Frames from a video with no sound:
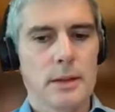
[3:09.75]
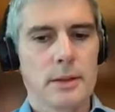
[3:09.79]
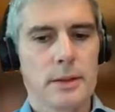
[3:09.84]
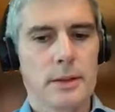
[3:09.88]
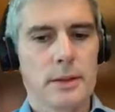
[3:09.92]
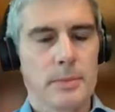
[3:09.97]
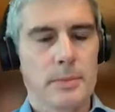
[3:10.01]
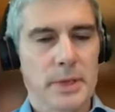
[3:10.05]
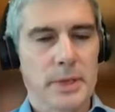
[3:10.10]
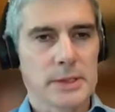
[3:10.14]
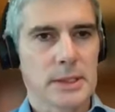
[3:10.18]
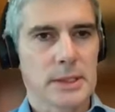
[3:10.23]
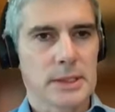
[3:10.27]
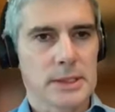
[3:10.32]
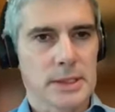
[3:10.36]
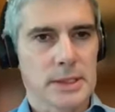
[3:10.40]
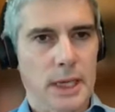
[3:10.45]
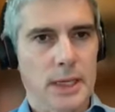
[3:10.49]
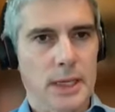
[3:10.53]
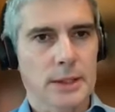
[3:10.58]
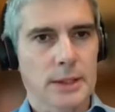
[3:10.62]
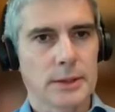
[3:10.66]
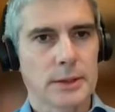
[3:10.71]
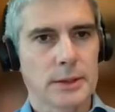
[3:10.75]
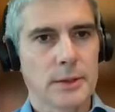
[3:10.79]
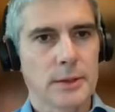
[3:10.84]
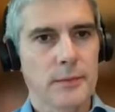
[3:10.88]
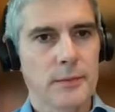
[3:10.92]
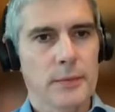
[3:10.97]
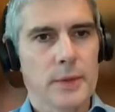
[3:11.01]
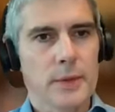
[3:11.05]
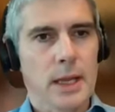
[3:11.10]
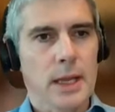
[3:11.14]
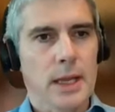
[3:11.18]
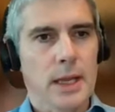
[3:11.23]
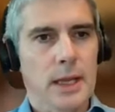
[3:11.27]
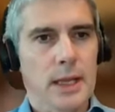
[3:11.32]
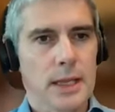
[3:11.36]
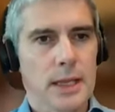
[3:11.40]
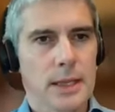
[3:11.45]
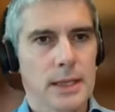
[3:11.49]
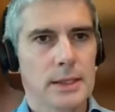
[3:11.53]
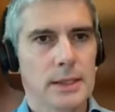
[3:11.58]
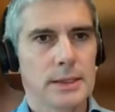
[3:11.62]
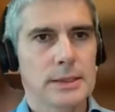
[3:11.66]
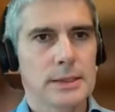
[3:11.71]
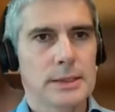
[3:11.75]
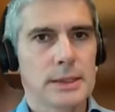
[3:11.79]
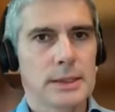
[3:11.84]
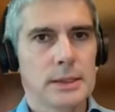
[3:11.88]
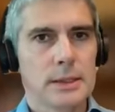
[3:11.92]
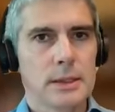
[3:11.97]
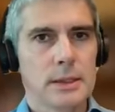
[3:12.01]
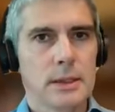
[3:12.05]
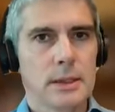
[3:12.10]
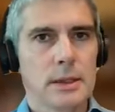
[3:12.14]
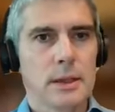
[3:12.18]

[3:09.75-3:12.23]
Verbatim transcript: the business cycle is